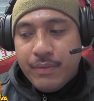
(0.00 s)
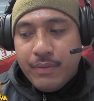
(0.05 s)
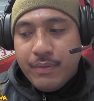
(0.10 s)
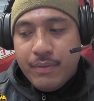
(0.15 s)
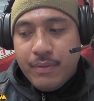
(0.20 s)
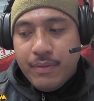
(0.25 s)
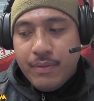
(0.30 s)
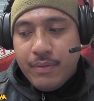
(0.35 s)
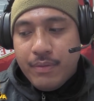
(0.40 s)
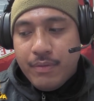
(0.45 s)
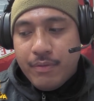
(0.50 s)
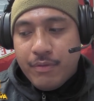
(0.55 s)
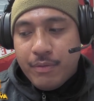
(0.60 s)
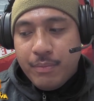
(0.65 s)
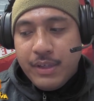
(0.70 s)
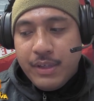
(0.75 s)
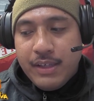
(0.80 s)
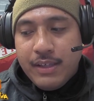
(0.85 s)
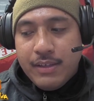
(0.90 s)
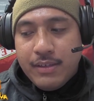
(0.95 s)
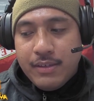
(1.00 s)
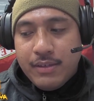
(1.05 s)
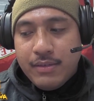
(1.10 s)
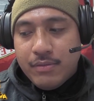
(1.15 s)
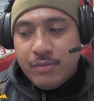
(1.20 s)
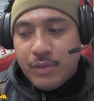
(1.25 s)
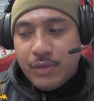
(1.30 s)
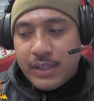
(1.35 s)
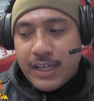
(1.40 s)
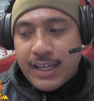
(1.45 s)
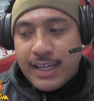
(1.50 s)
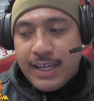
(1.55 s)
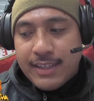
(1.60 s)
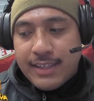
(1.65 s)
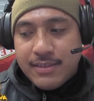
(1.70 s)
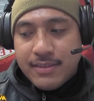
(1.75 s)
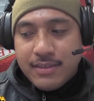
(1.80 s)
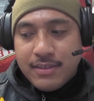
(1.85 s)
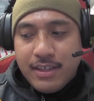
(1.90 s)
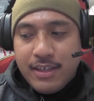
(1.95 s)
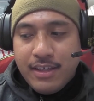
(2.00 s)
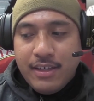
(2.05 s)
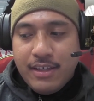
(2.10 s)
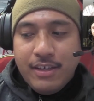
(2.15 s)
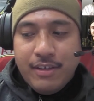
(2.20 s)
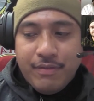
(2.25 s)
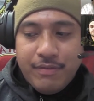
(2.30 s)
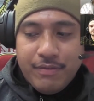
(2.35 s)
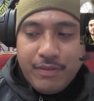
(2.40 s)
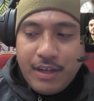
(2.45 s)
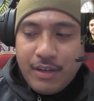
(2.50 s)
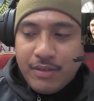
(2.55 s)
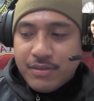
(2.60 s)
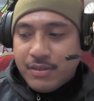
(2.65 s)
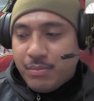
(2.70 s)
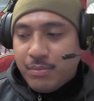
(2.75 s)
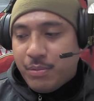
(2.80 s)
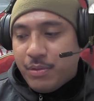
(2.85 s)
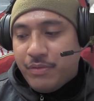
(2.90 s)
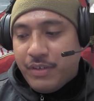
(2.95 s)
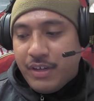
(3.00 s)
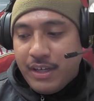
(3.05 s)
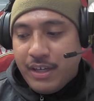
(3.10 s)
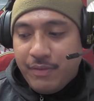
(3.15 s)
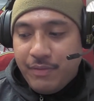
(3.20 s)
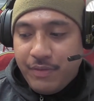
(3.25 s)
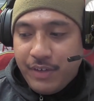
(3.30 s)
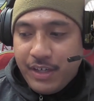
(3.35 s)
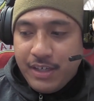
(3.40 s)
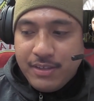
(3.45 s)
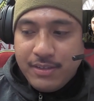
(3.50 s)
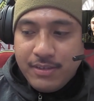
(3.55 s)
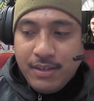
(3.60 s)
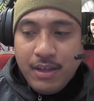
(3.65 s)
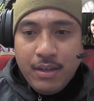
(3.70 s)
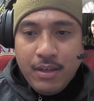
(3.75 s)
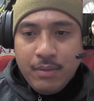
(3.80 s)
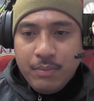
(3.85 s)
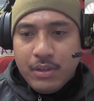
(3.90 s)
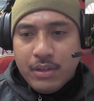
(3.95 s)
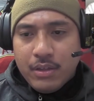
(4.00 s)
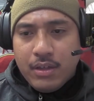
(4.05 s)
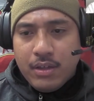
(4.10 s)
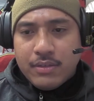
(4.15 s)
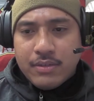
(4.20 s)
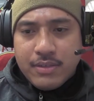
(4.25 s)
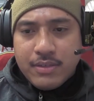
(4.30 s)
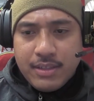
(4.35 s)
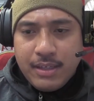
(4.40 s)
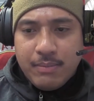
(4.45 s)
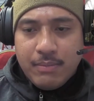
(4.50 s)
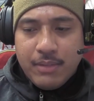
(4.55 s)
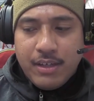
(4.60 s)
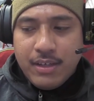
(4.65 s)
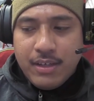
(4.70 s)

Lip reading: But for me, what I got to say, if I was to provide advice, be along